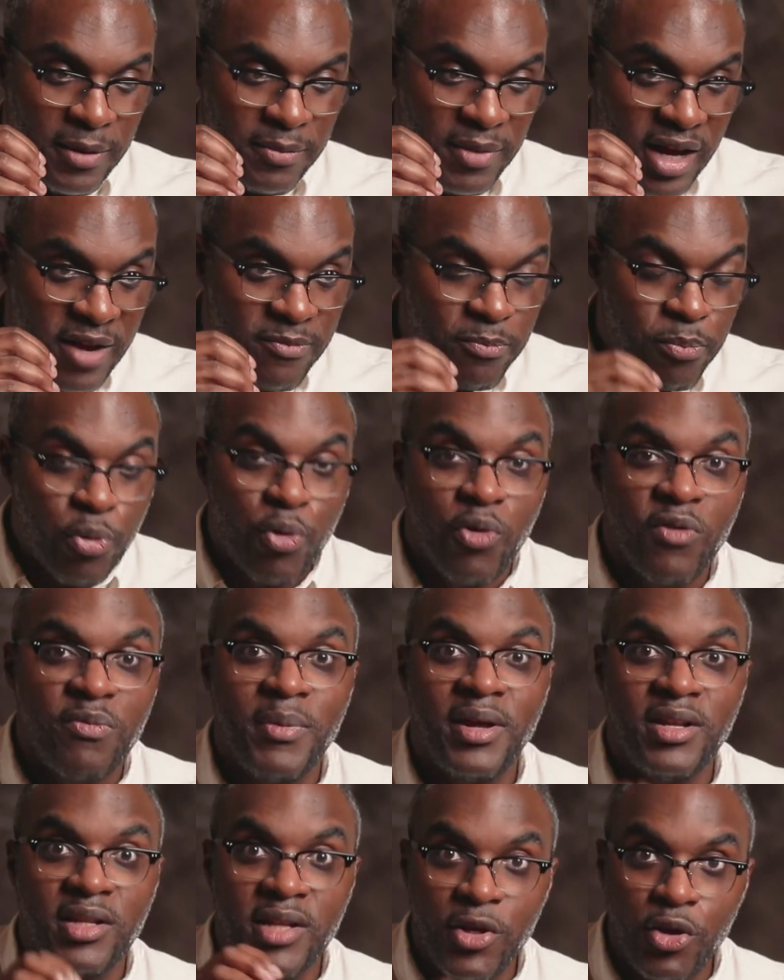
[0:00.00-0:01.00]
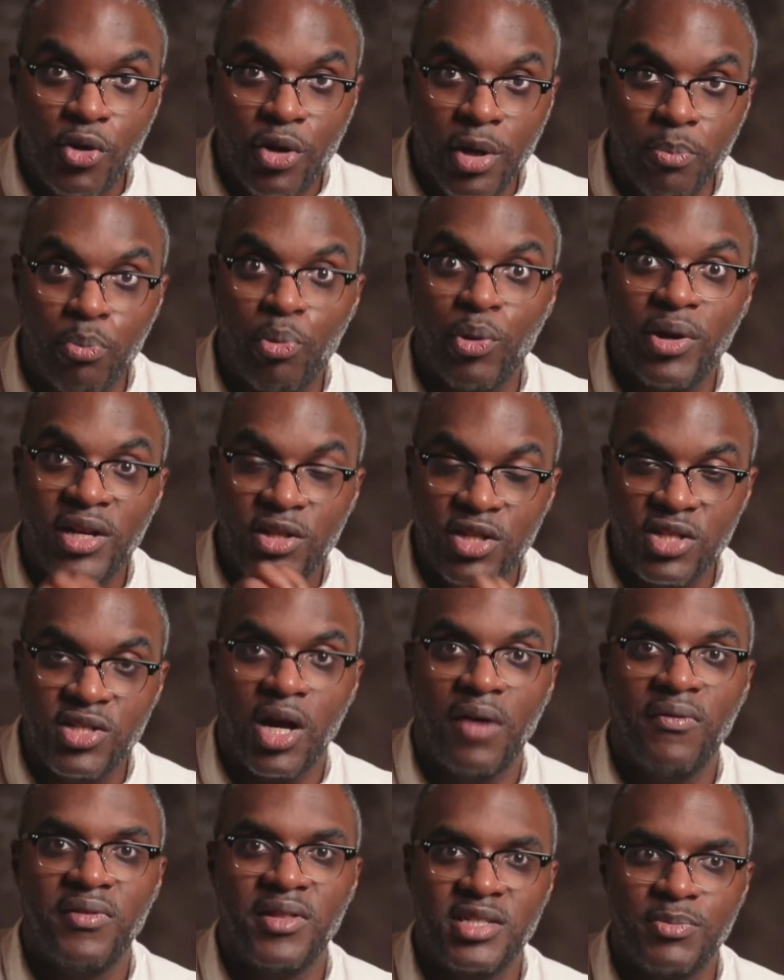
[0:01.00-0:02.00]
improvement that you can bring to
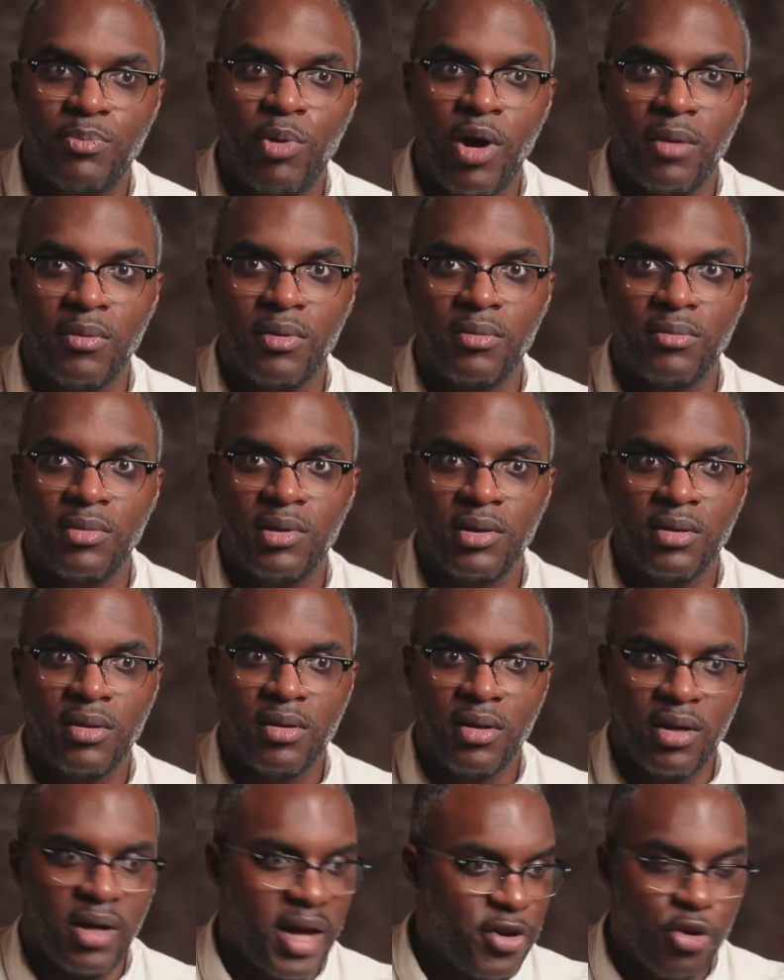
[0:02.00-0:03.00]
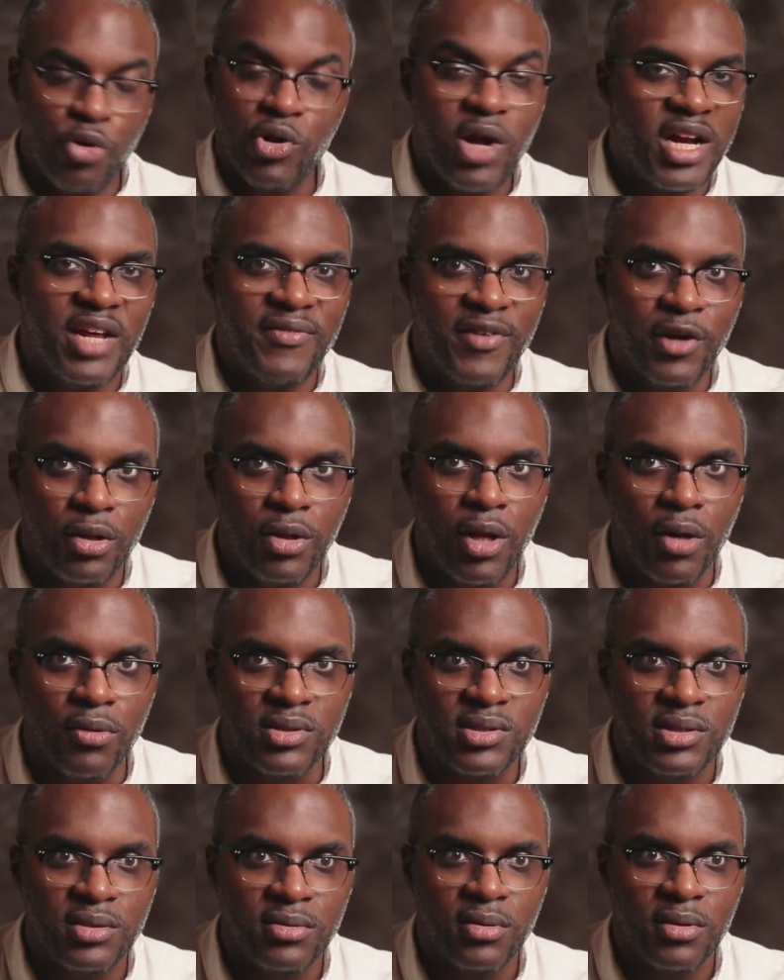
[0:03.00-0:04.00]
solving this problem, and you're not even
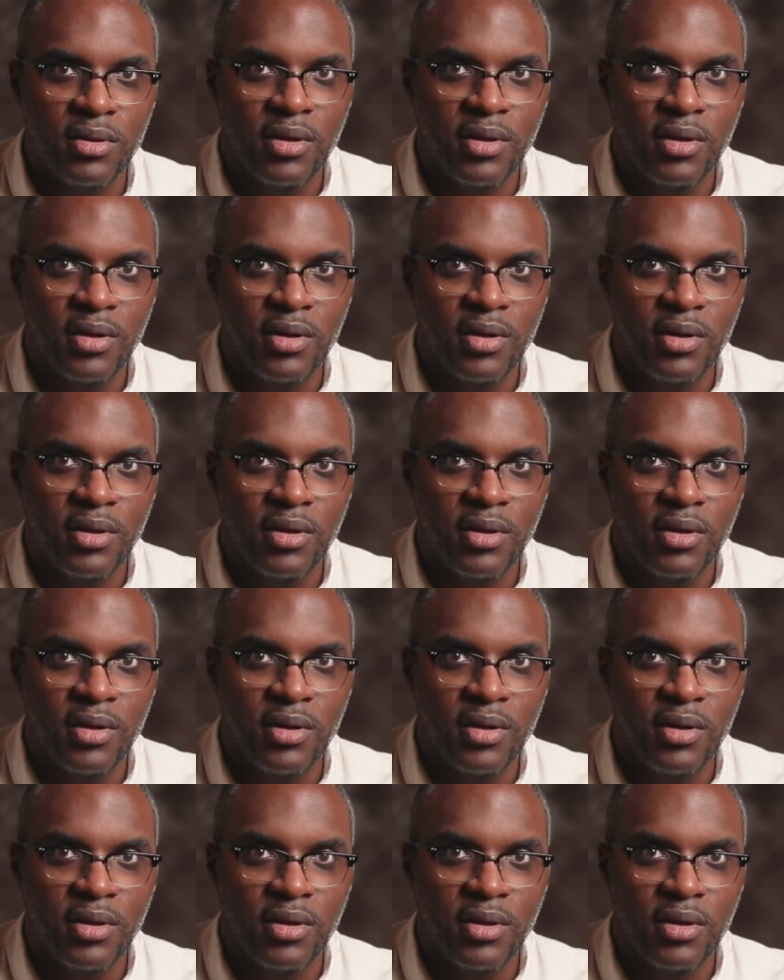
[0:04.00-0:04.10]
close.